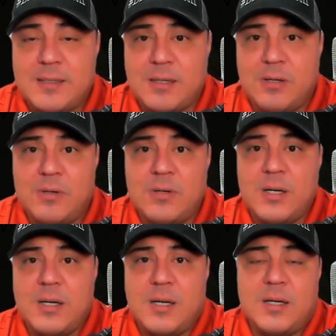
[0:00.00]
So,
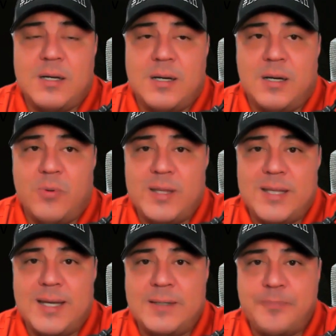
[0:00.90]
uh, with
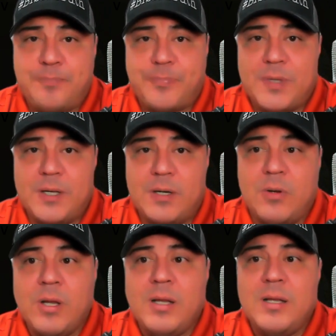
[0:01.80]
that, you
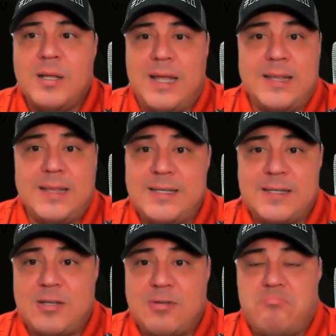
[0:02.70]
know, at
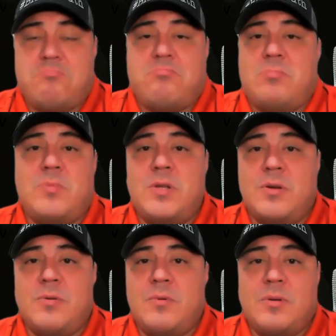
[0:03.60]
least, you
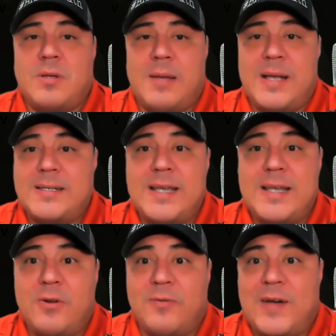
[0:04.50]
know, I'm not
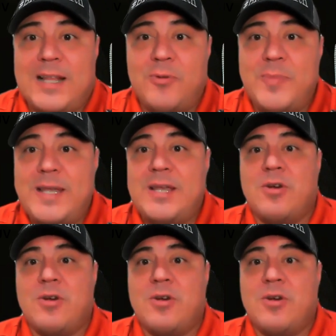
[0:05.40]
saying you know follow me